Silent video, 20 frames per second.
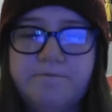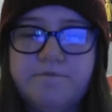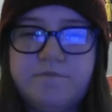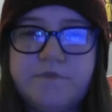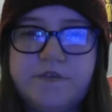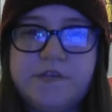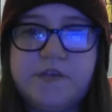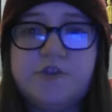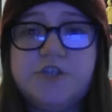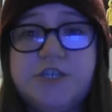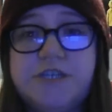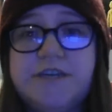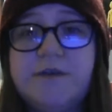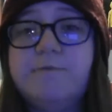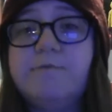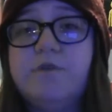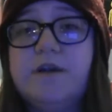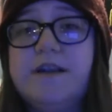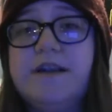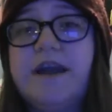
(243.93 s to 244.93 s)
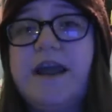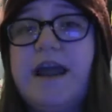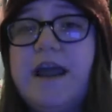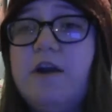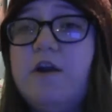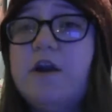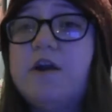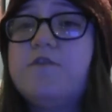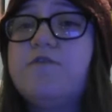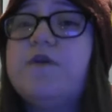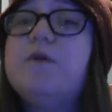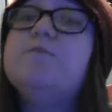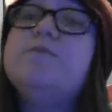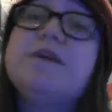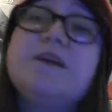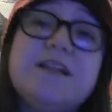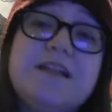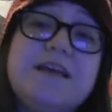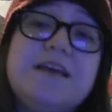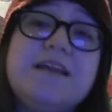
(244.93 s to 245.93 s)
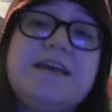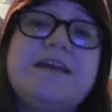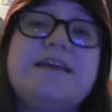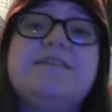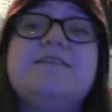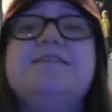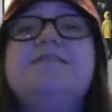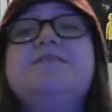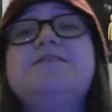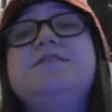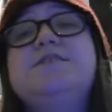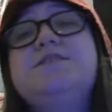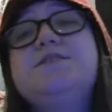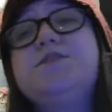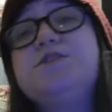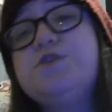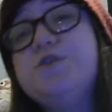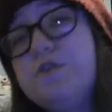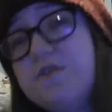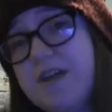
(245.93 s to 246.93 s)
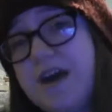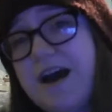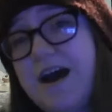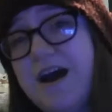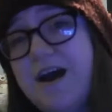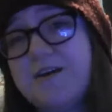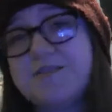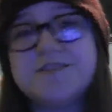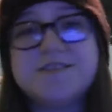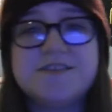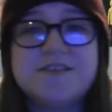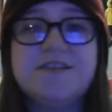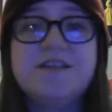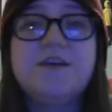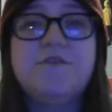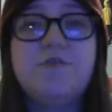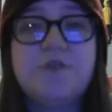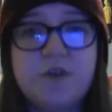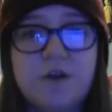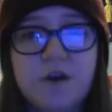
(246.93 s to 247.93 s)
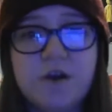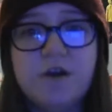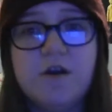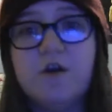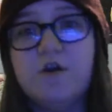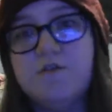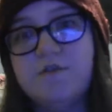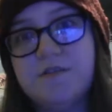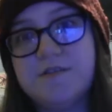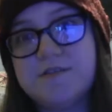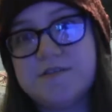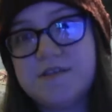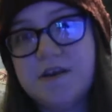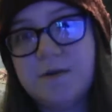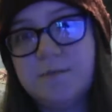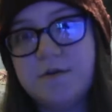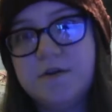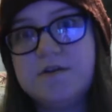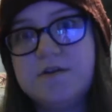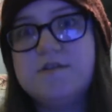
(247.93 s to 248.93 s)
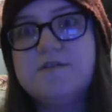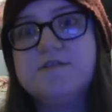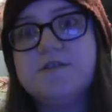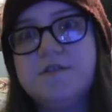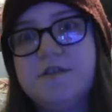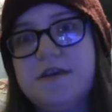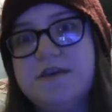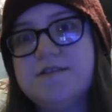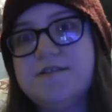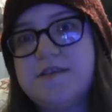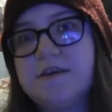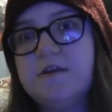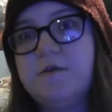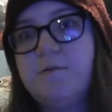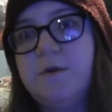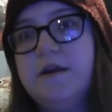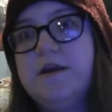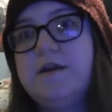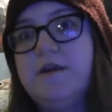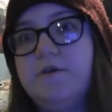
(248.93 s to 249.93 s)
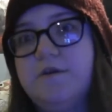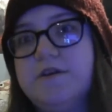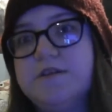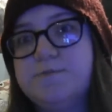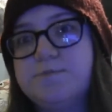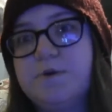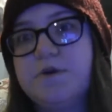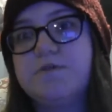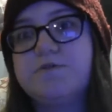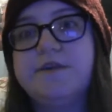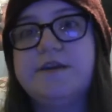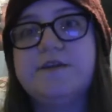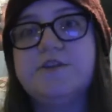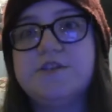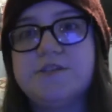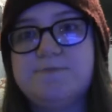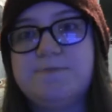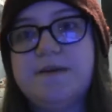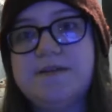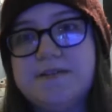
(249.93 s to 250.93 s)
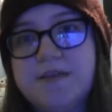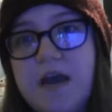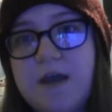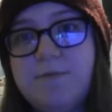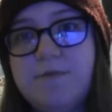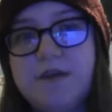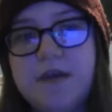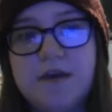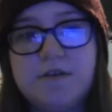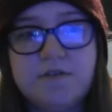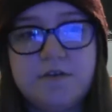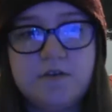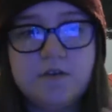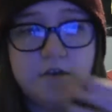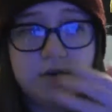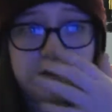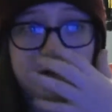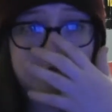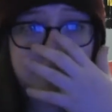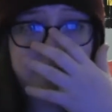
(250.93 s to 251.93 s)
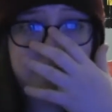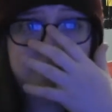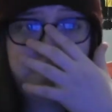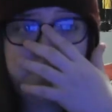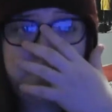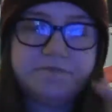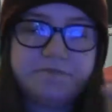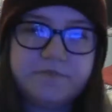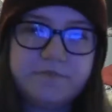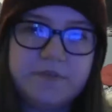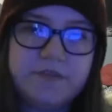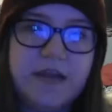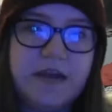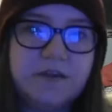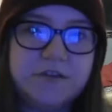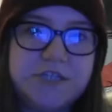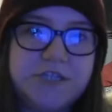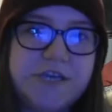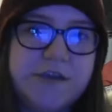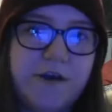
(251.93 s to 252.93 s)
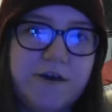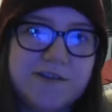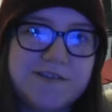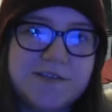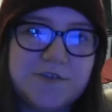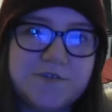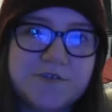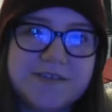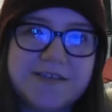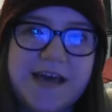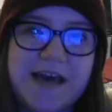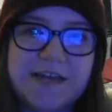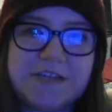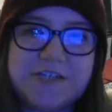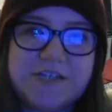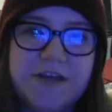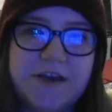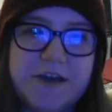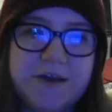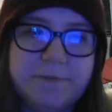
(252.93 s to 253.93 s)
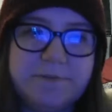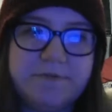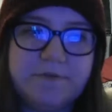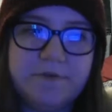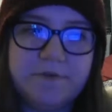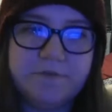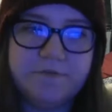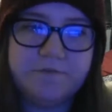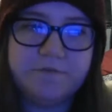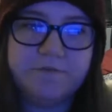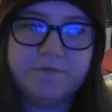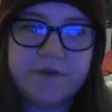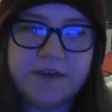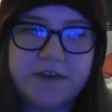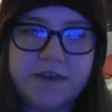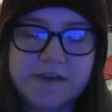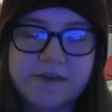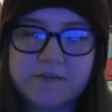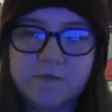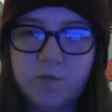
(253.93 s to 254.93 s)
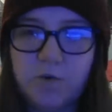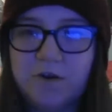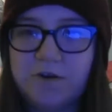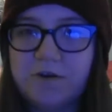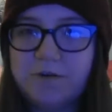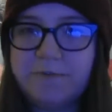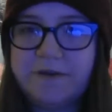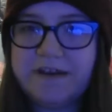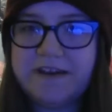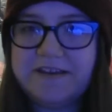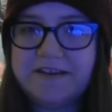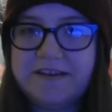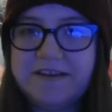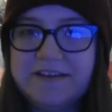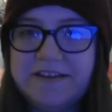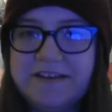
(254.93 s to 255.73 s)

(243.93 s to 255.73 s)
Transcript: so she can bring Eric from the clinic to the house to live with her over the summer so they can celebrate, you know, his birthday and just spend time together. Now, she also slashed up Vicky's waterbed.